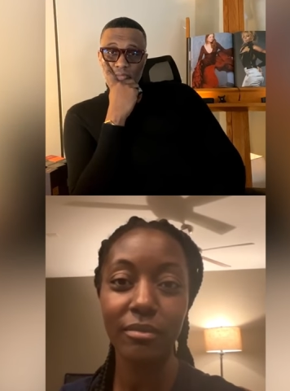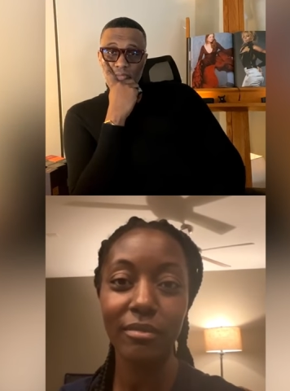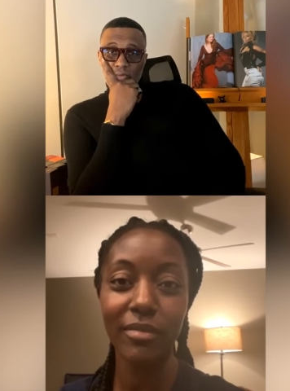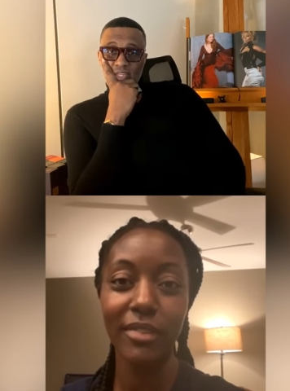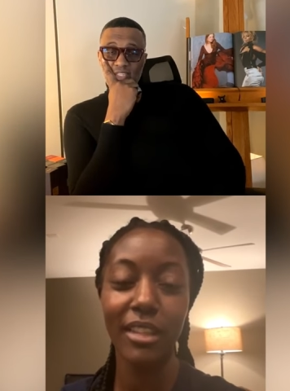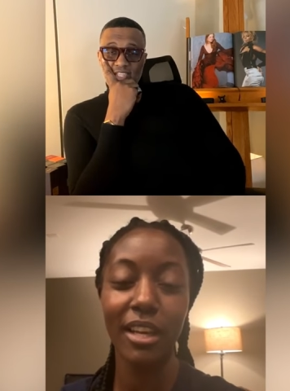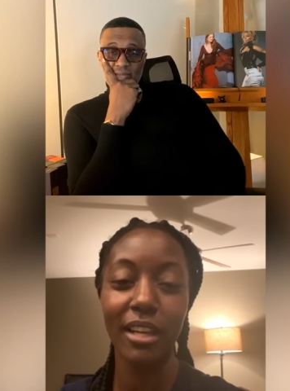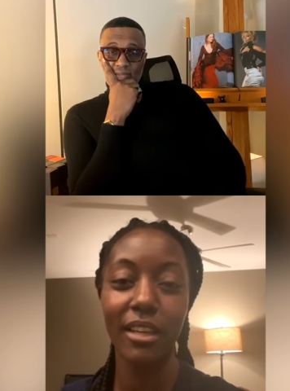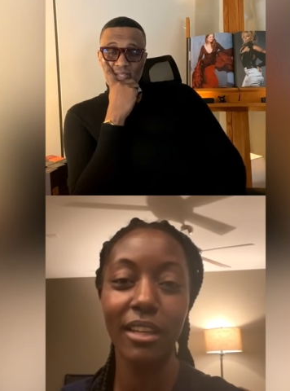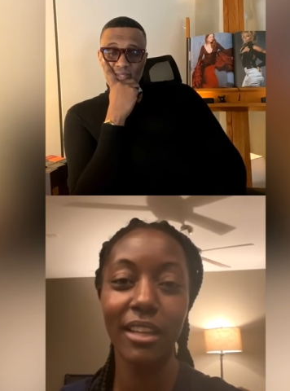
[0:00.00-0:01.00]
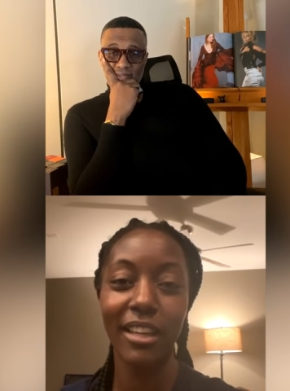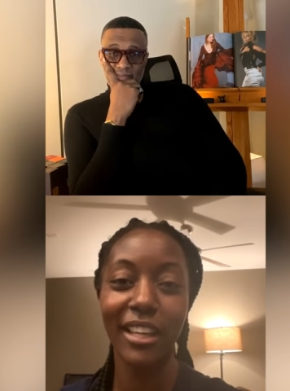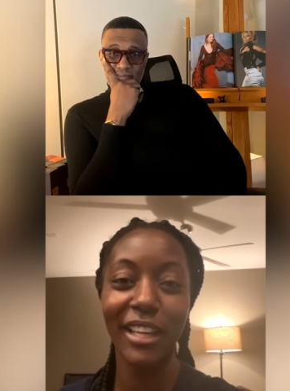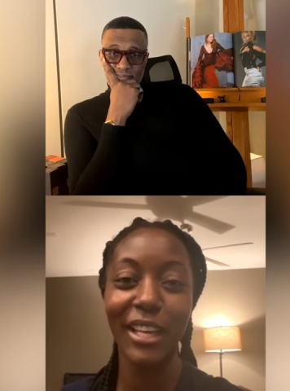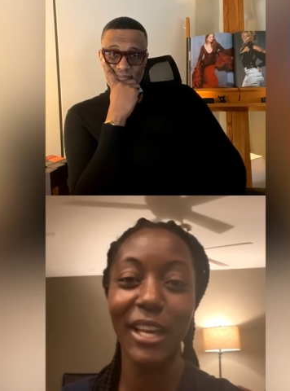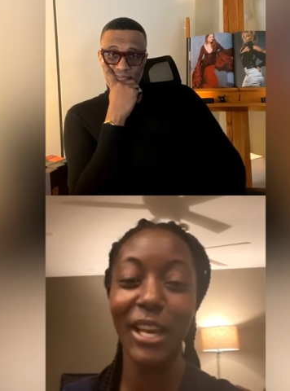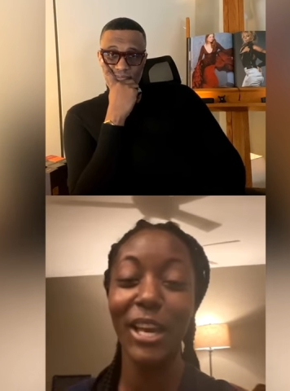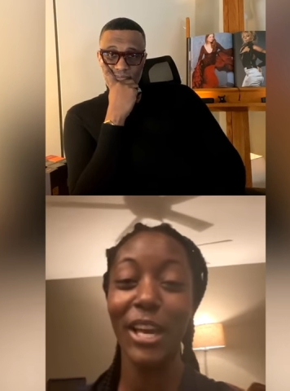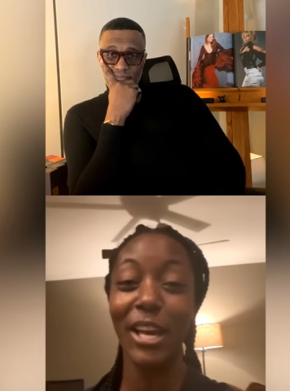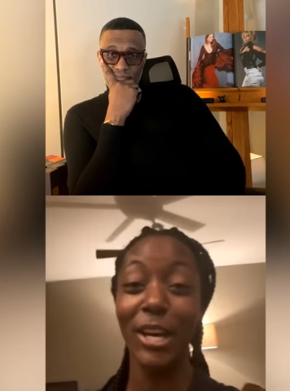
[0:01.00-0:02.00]
Speaker 1: What does that mean?
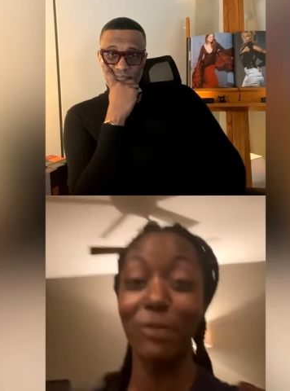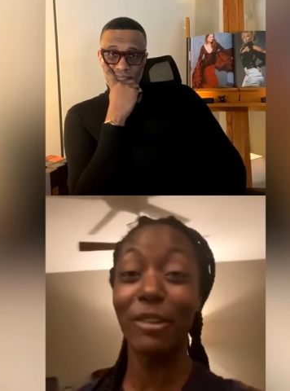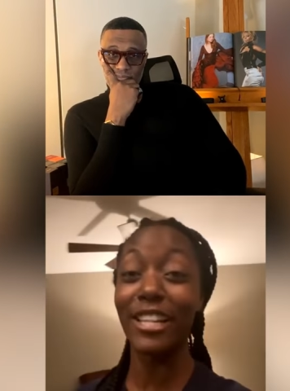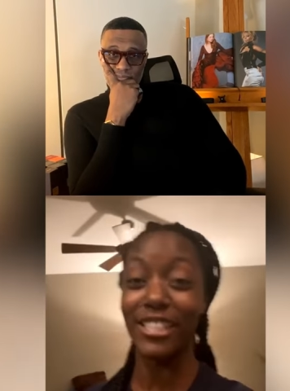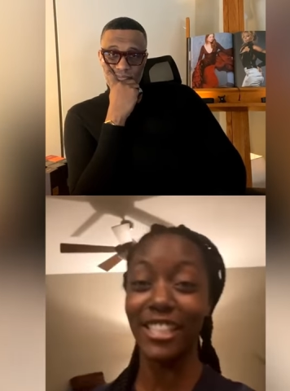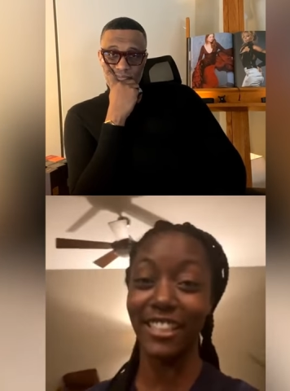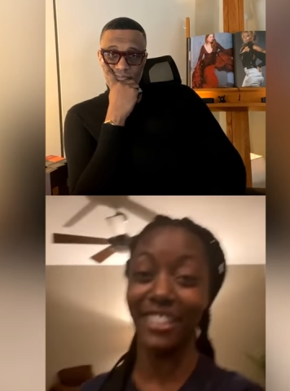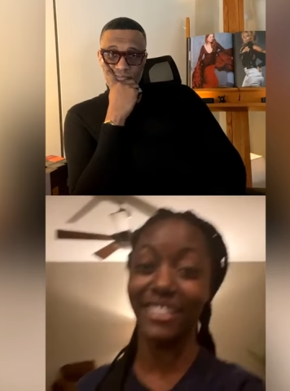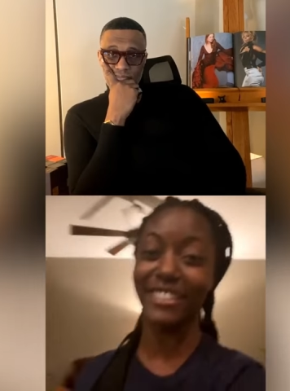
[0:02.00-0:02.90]
Um, I cheated.